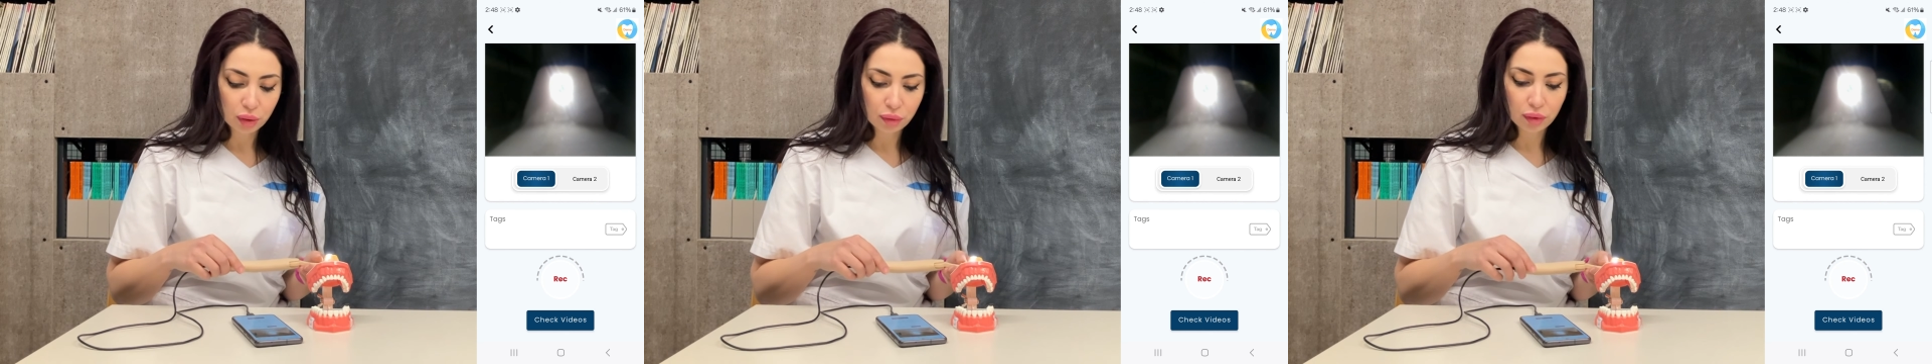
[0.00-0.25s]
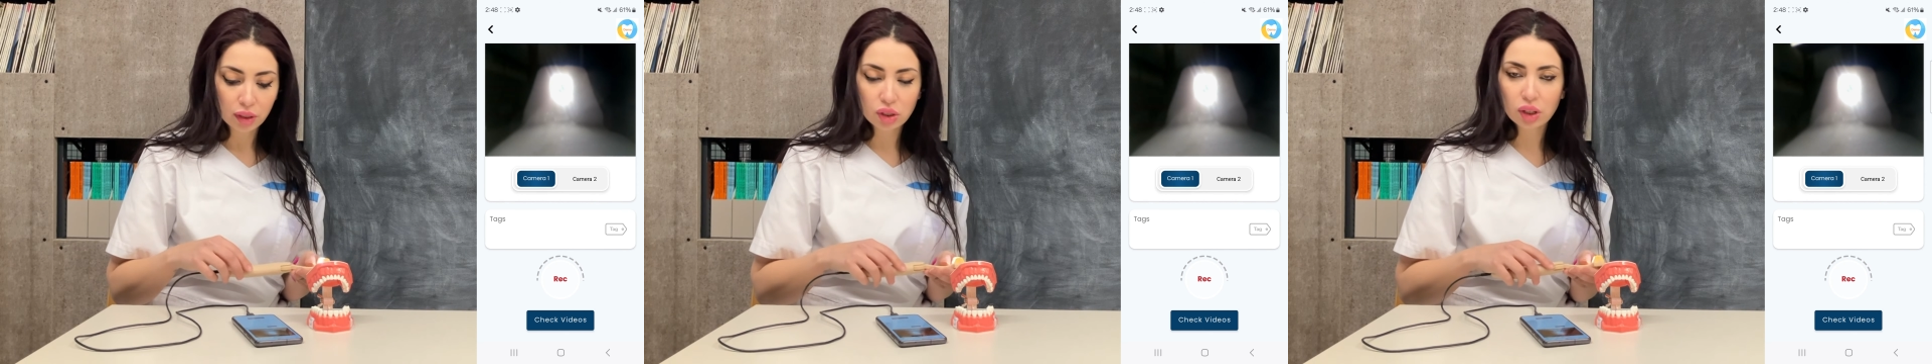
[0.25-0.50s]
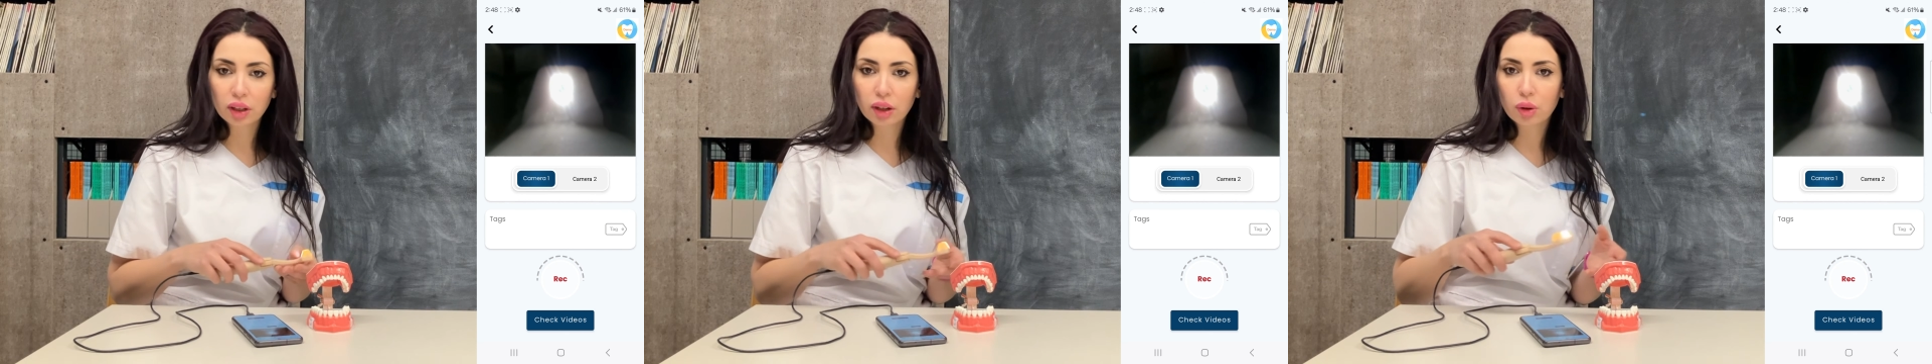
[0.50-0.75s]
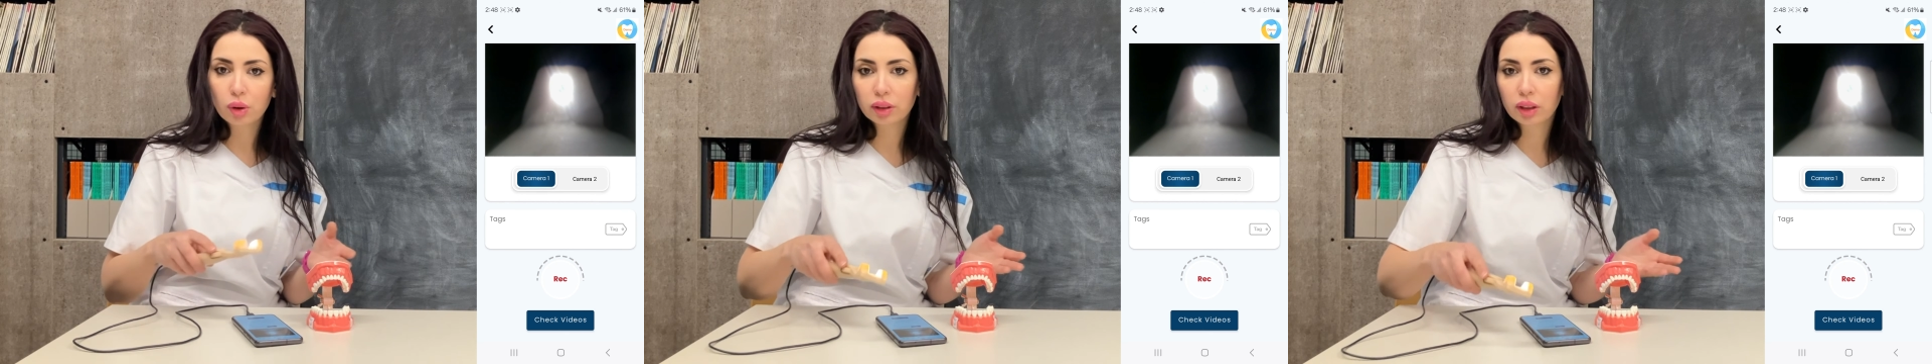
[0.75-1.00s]
finishing
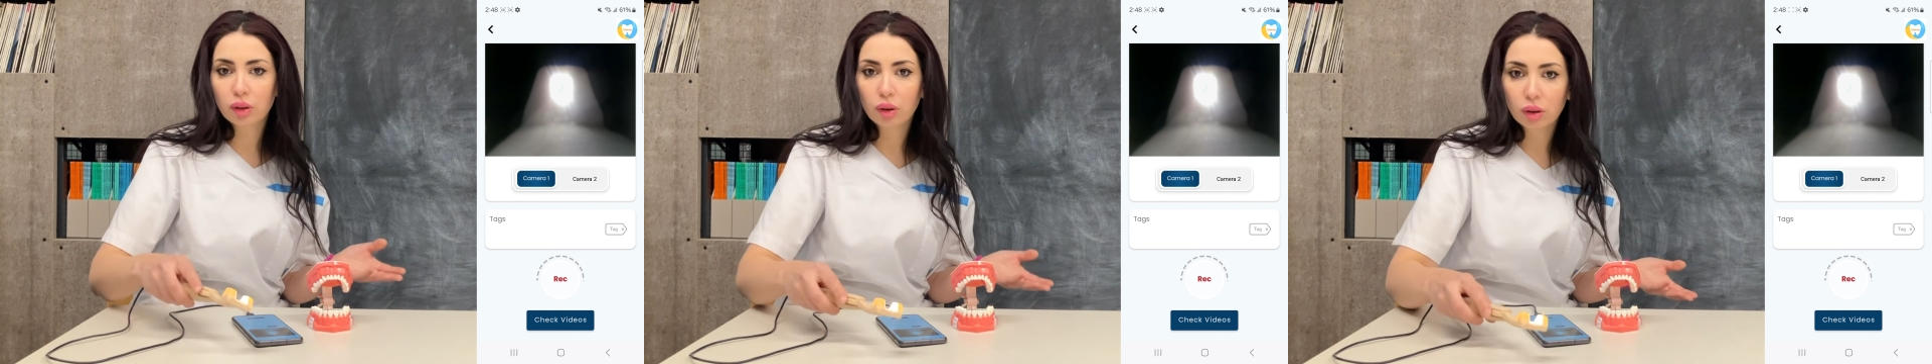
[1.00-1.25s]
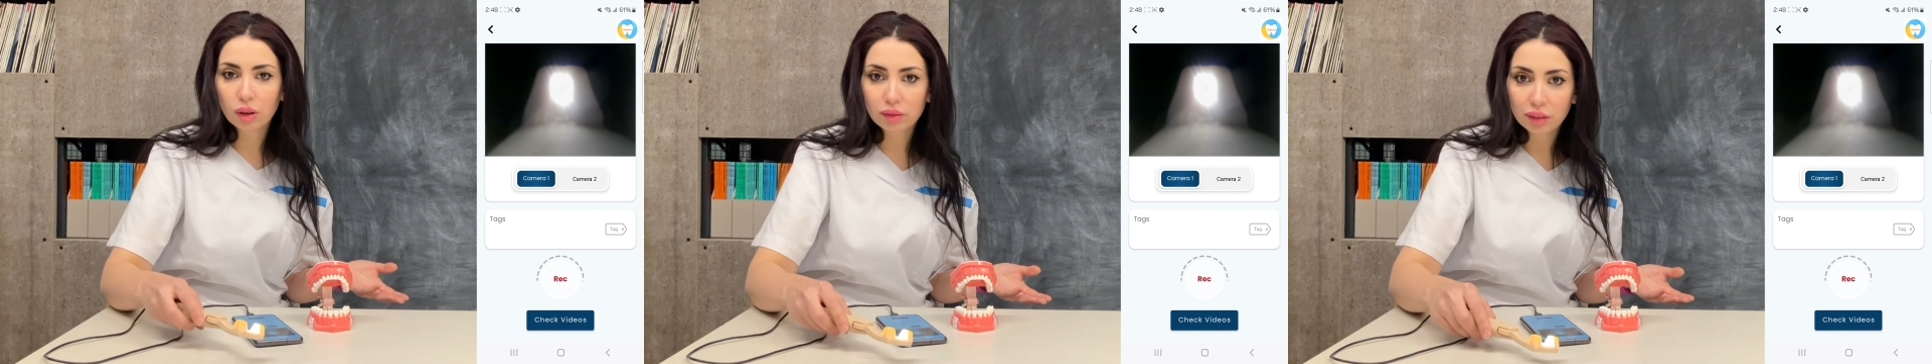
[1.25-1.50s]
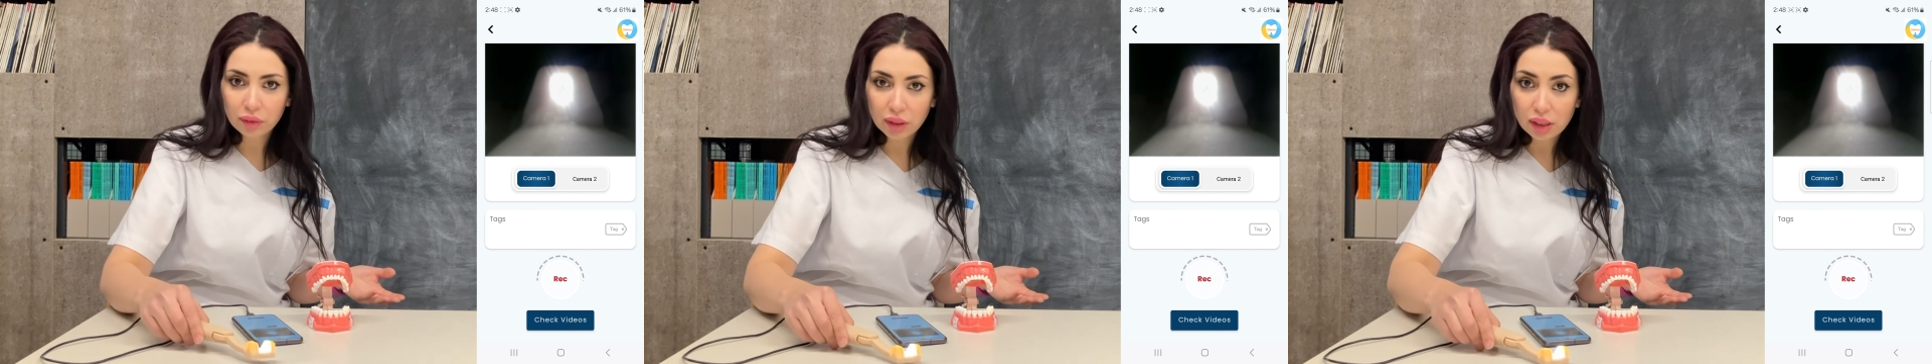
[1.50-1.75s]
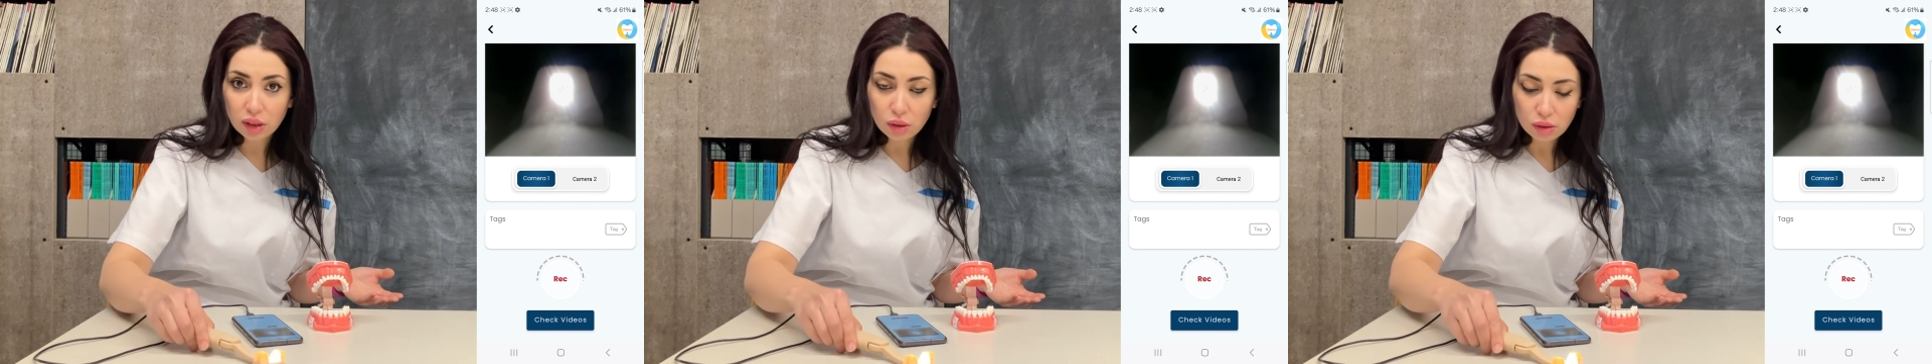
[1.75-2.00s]
recording all of the
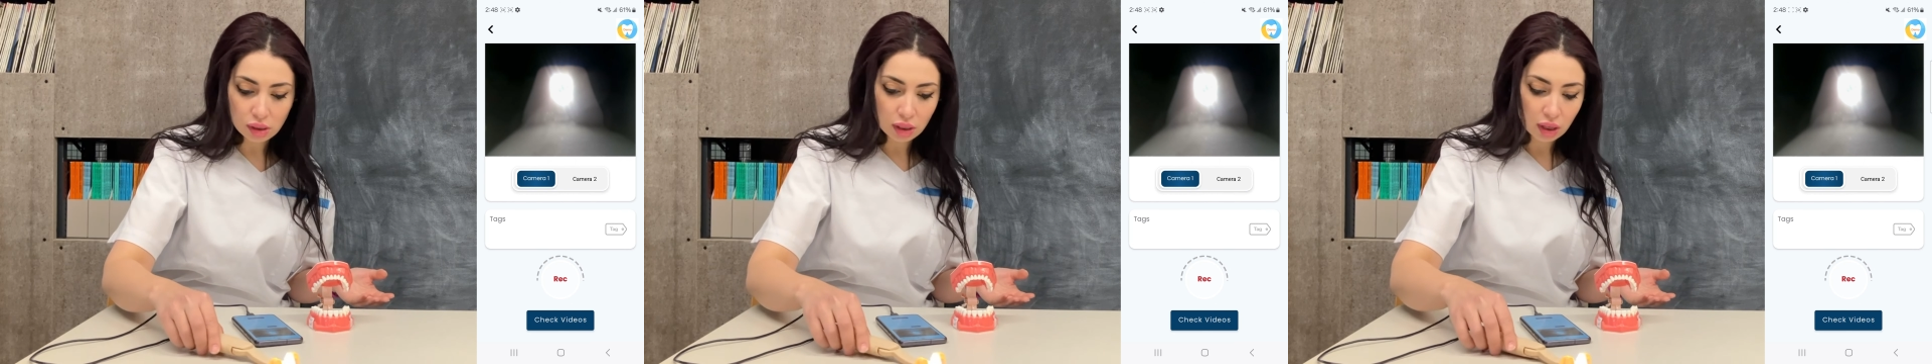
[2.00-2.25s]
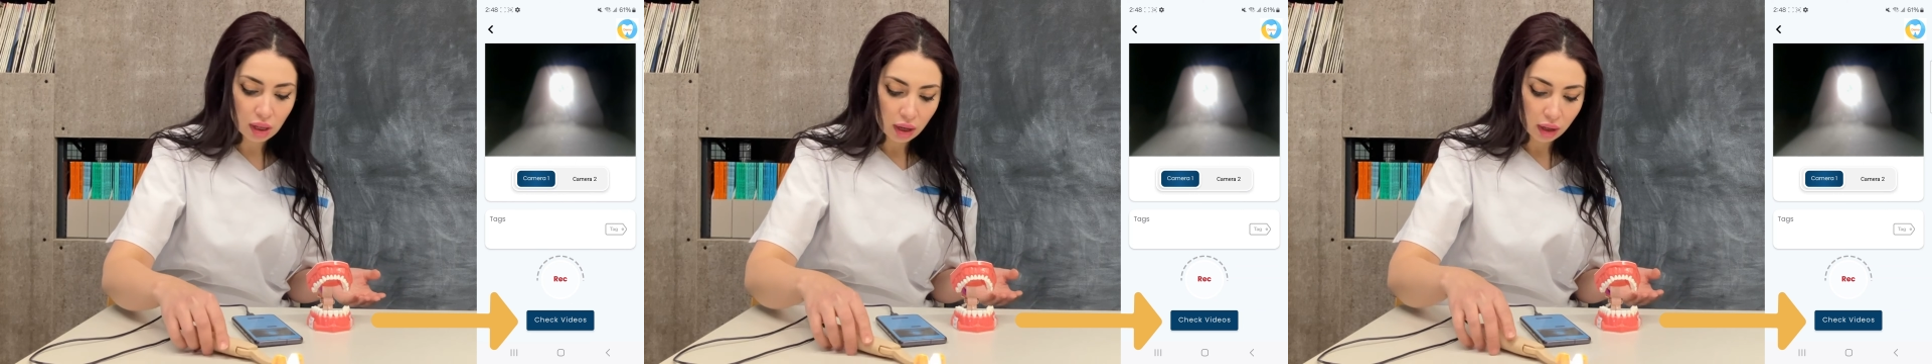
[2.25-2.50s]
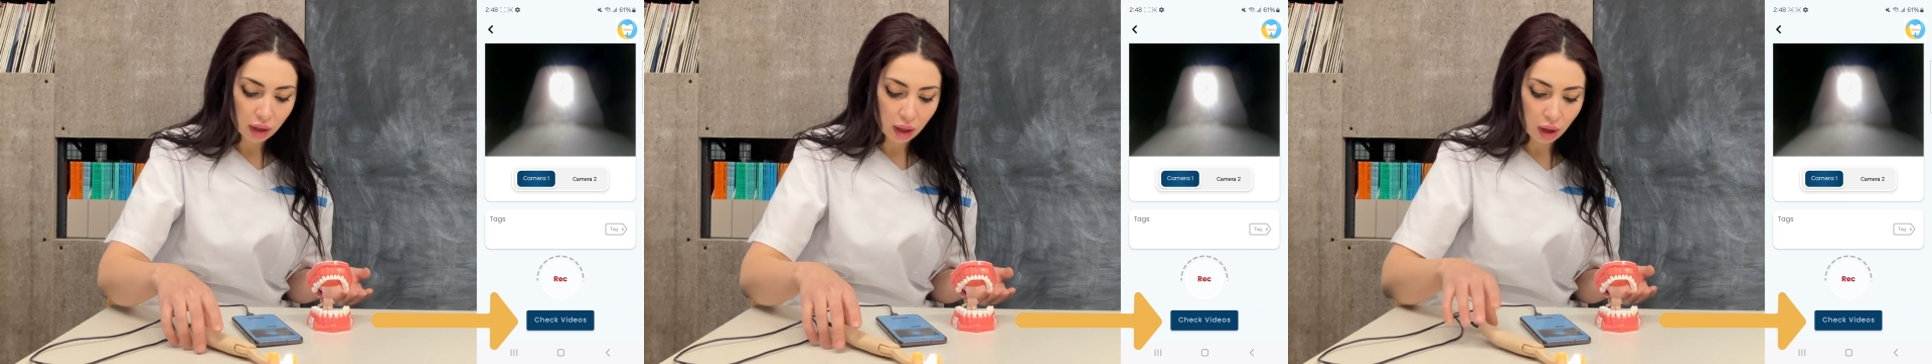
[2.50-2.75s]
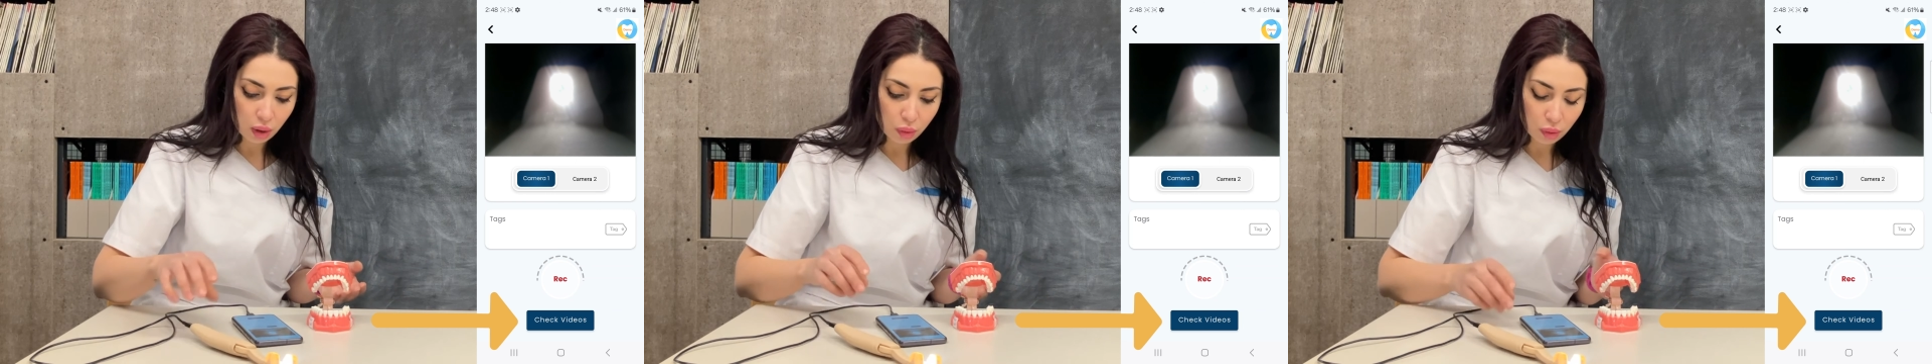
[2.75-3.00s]
videos,
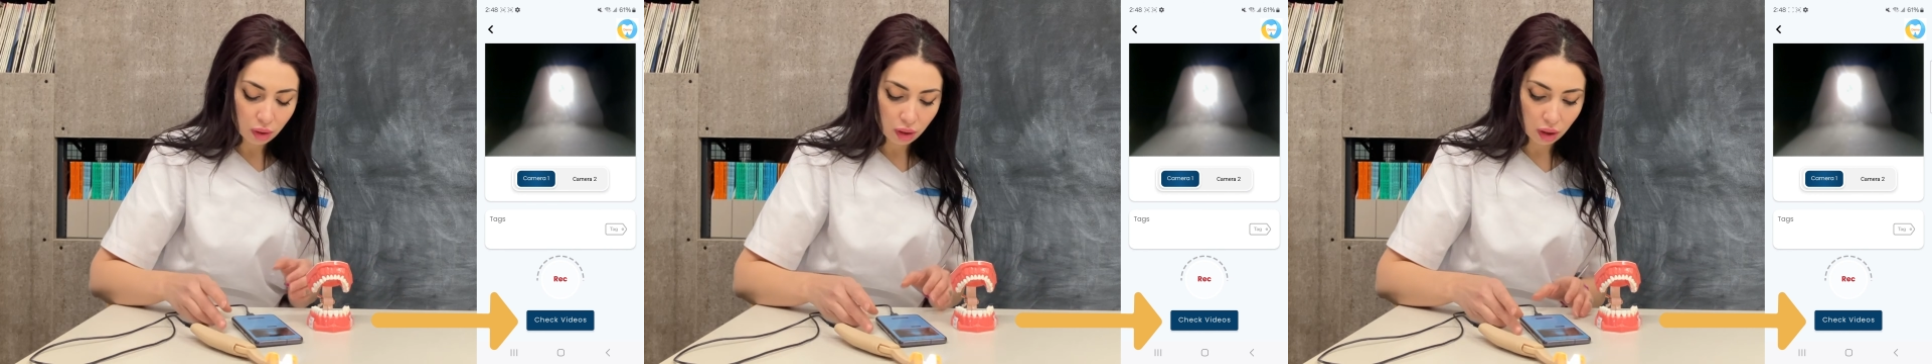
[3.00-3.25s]
now